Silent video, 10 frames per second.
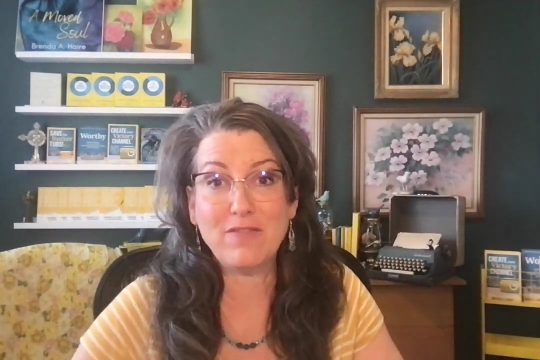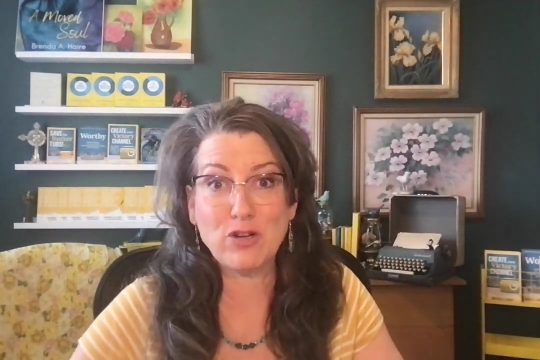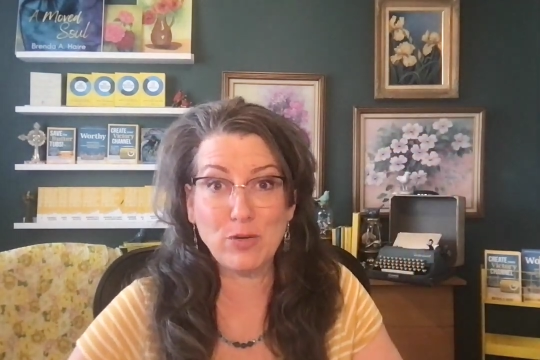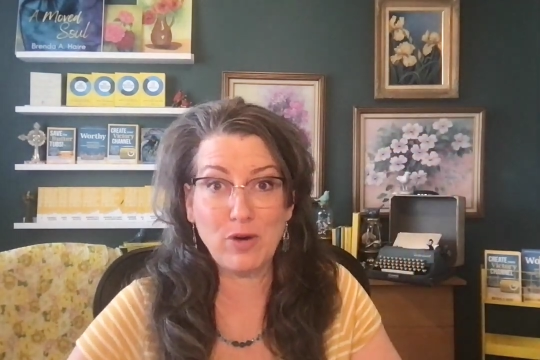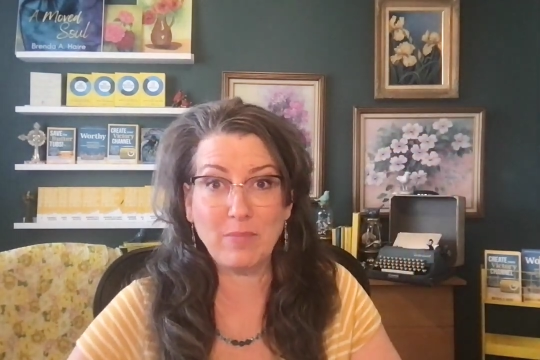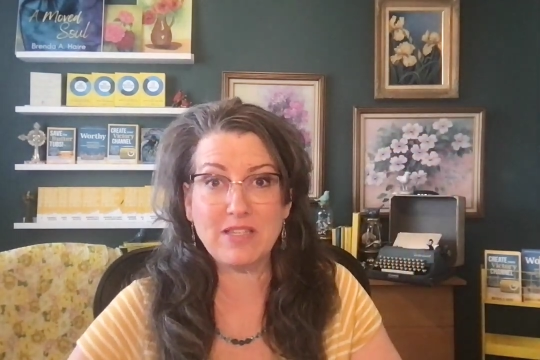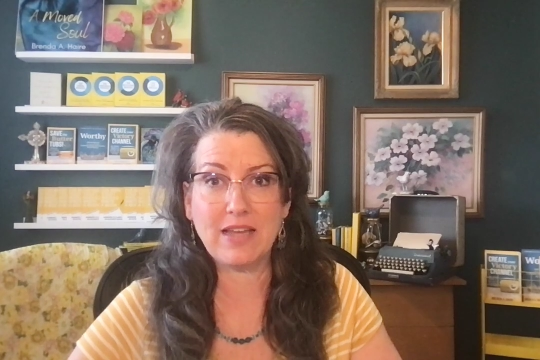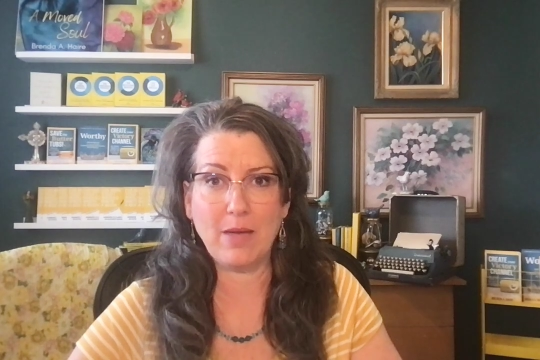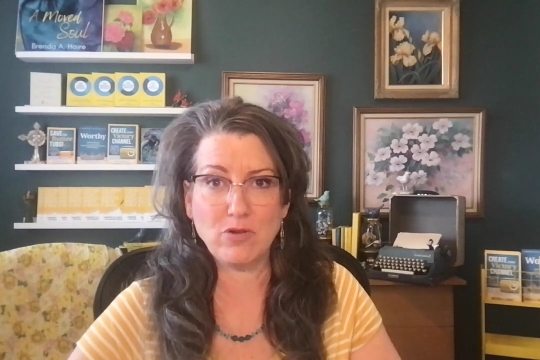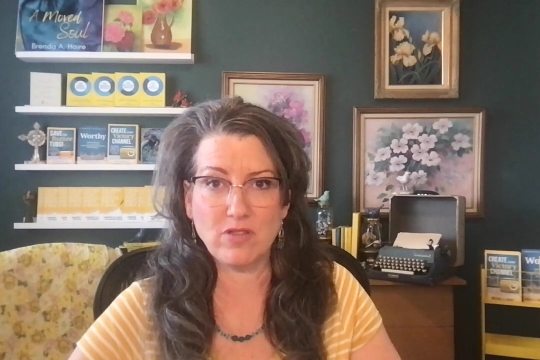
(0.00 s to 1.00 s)
journal prompts to
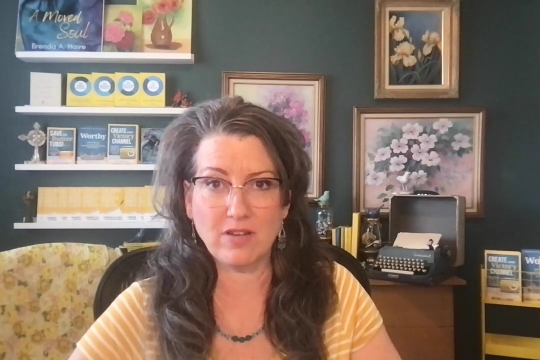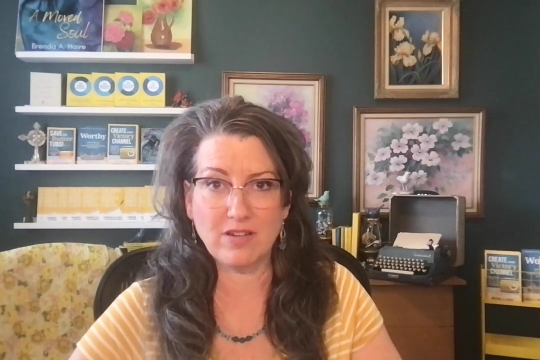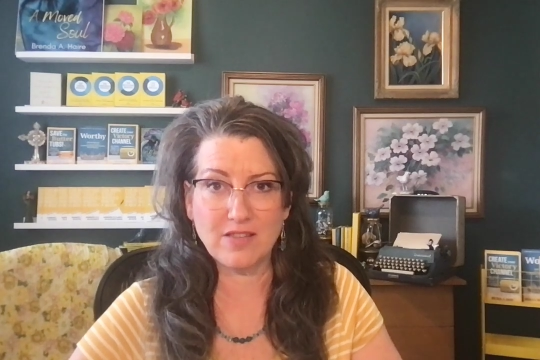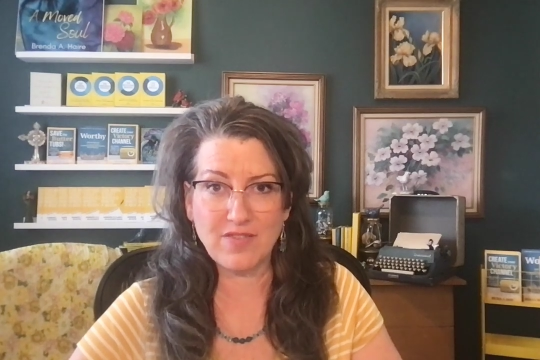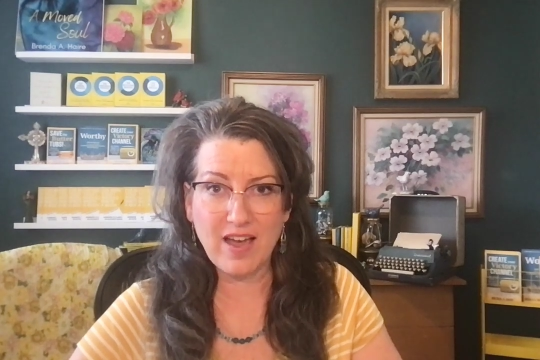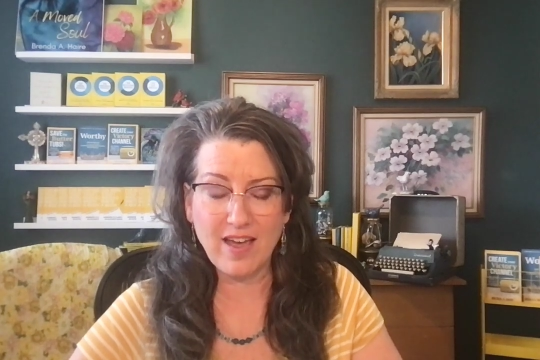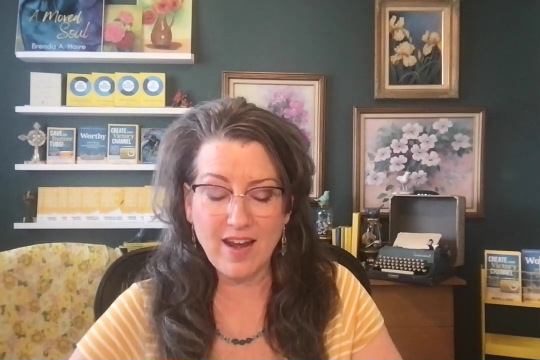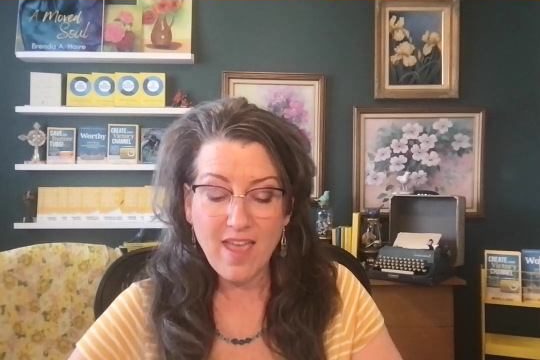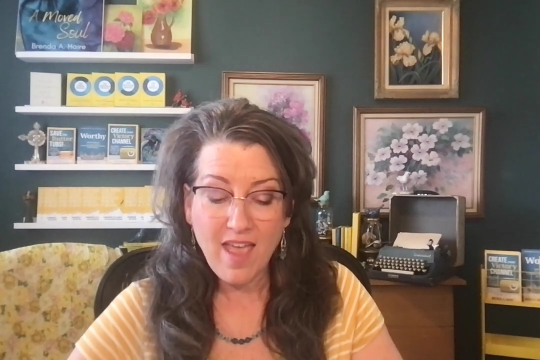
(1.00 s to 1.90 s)
capture the goodness of God.